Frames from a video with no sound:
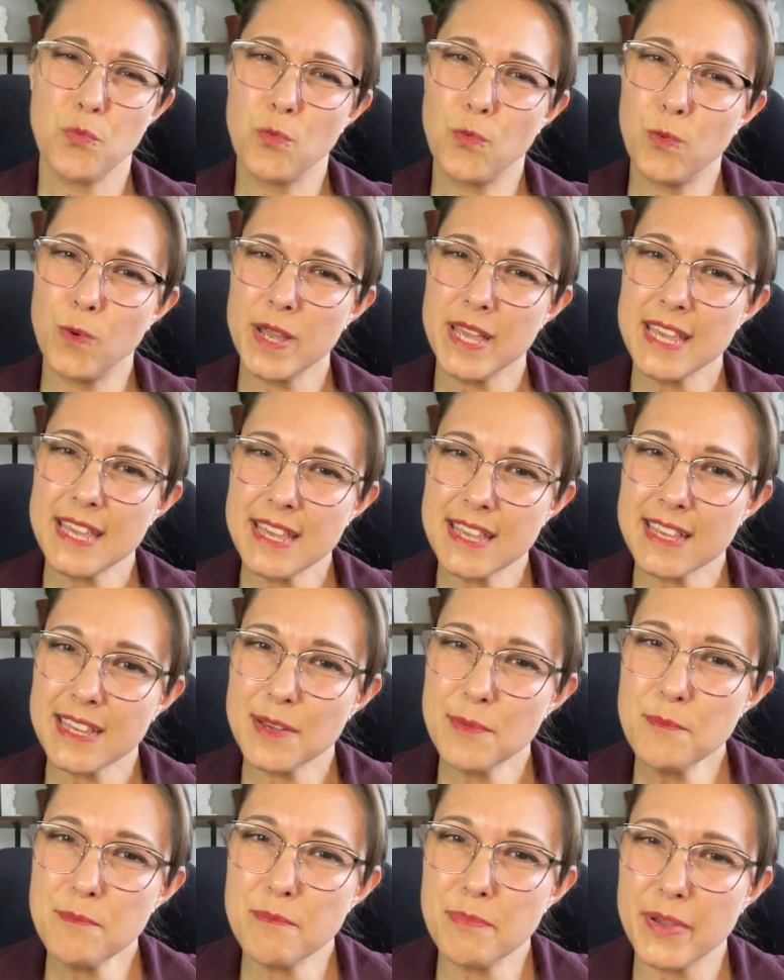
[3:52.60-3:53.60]
we
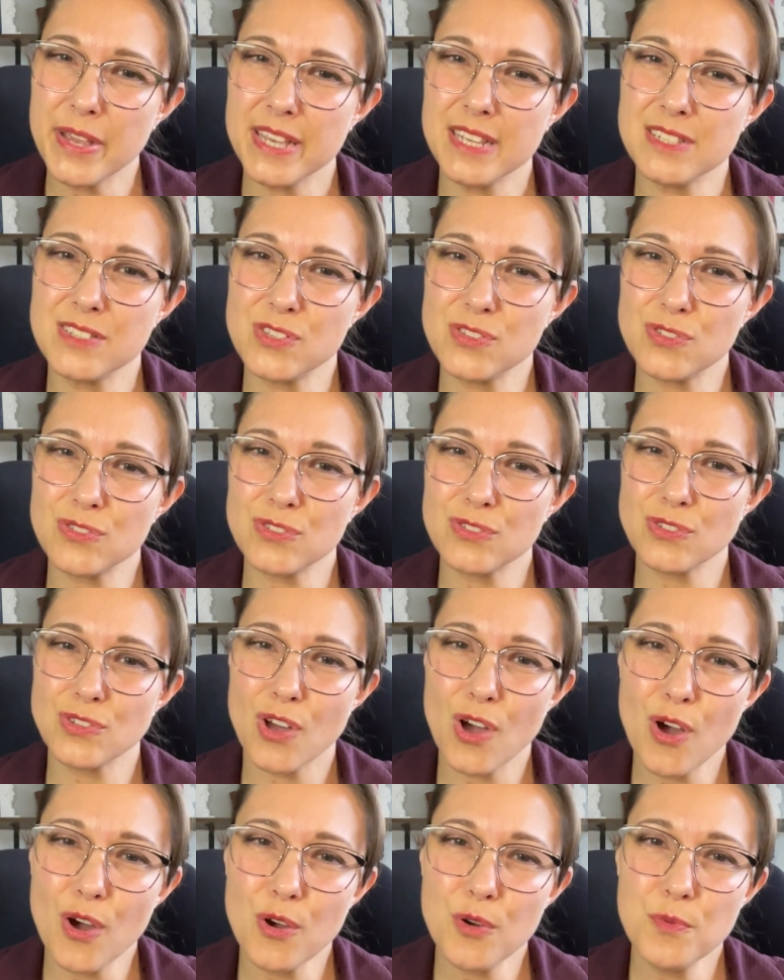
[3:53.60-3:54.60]
can be
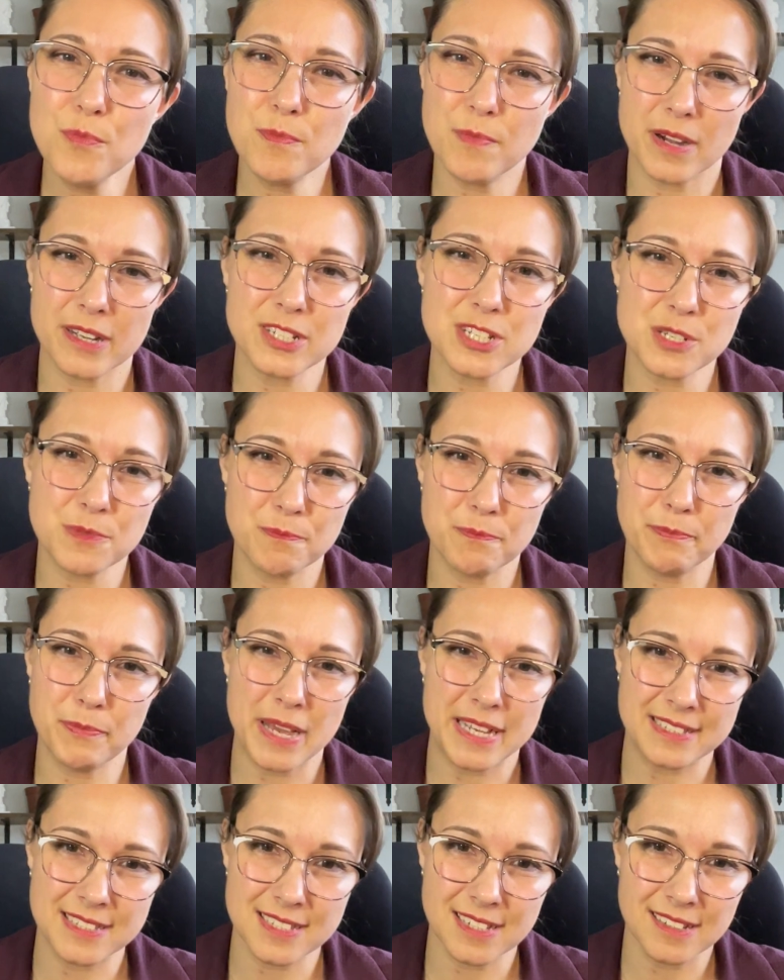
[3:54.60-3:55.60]
so much
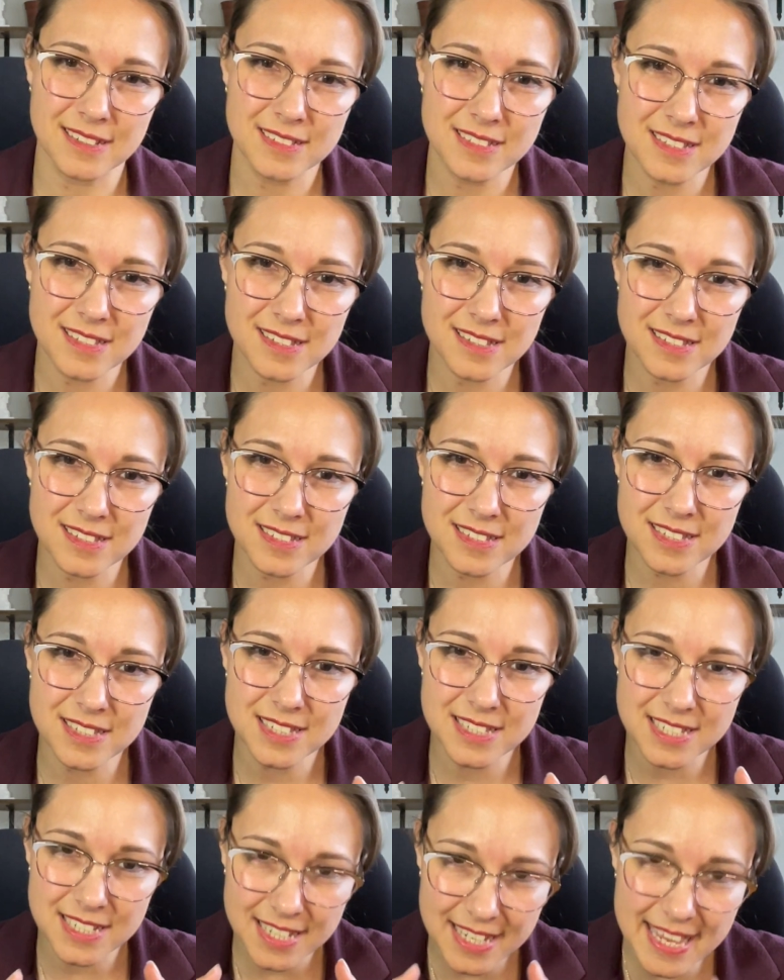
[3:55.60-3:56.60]
better
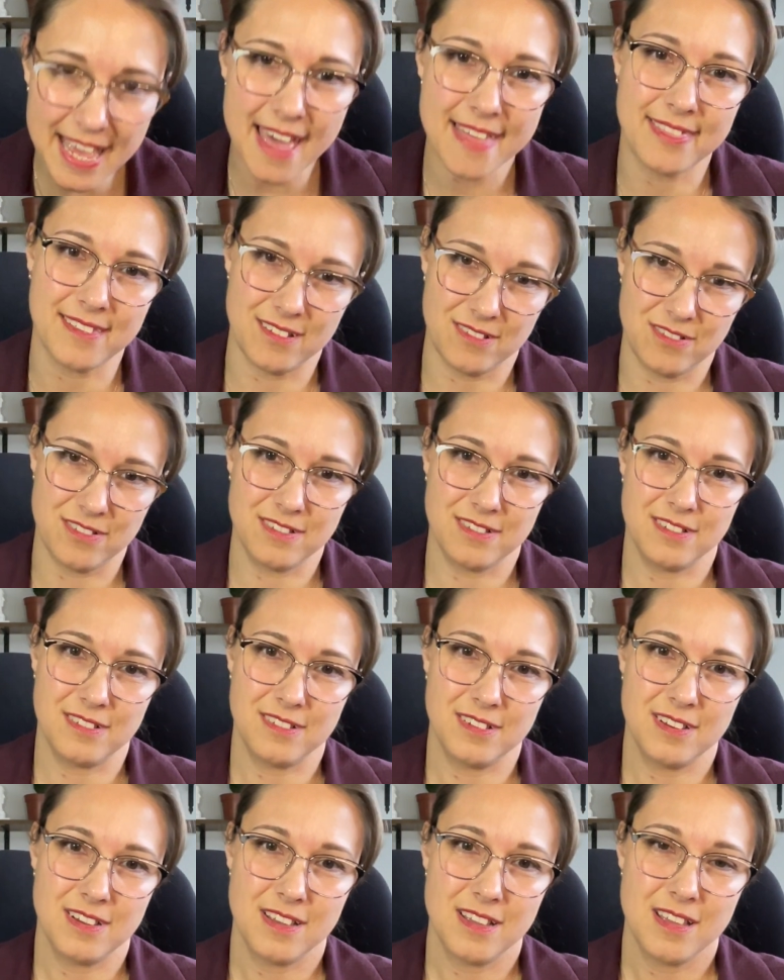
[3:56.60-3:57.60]
together.
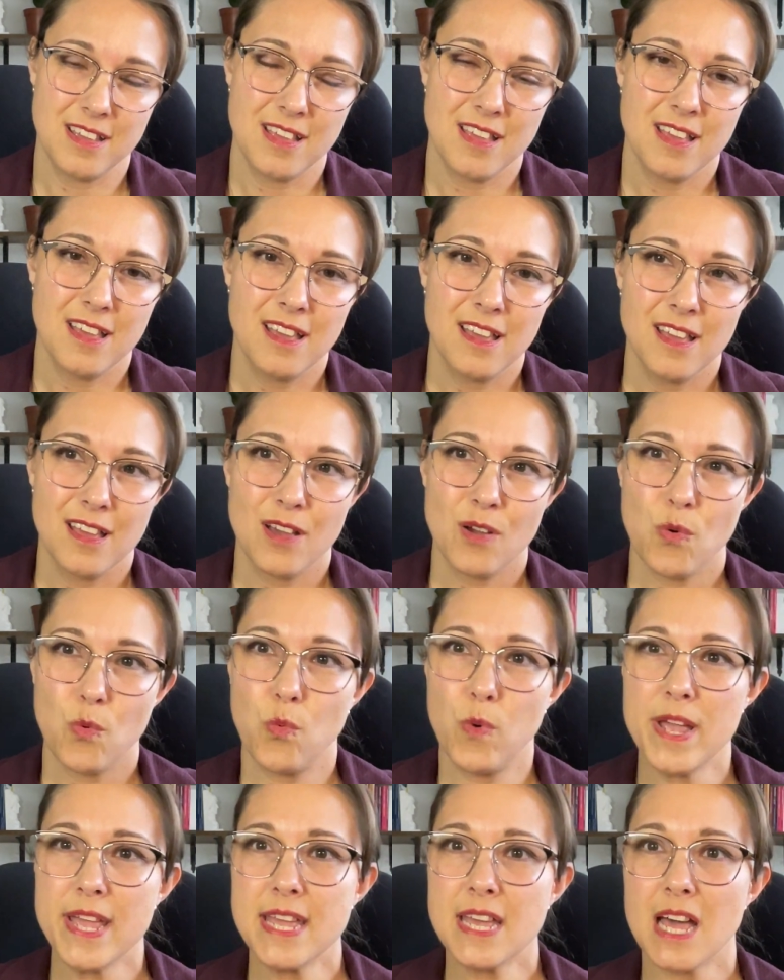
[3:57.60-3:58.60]

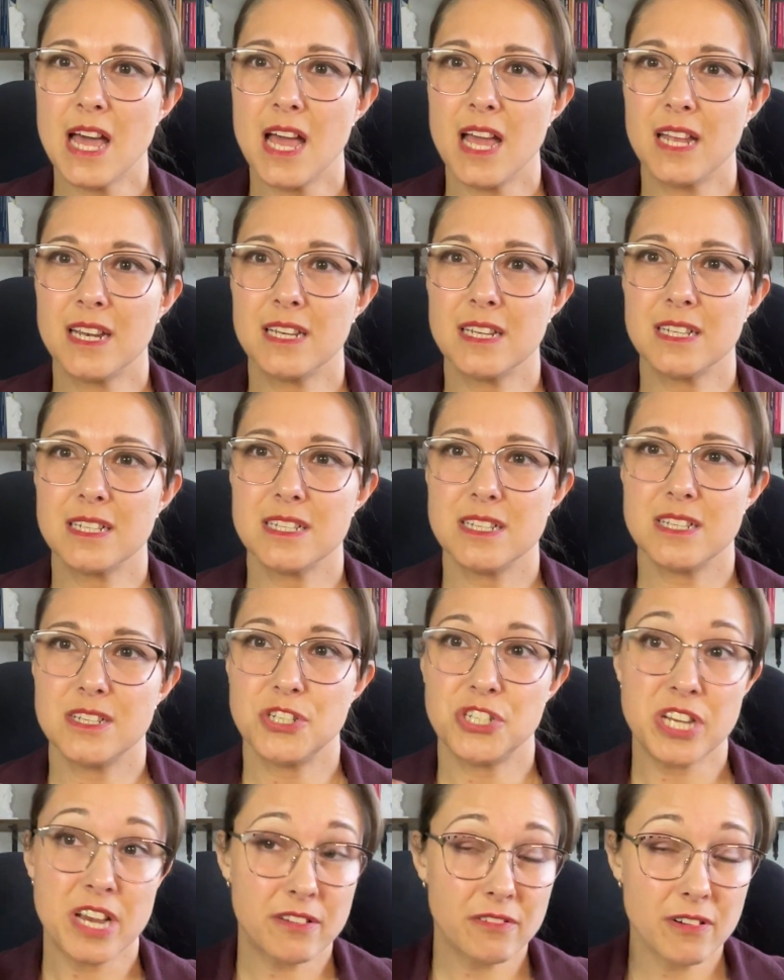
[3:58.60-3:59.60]
We can
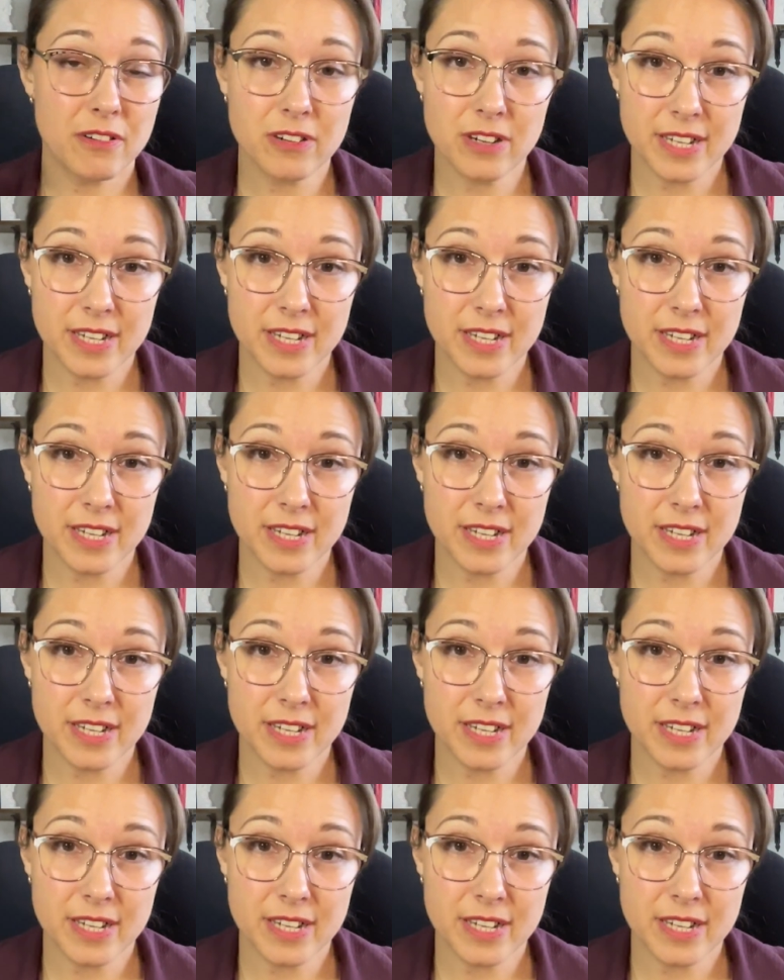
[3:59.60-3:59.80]
share our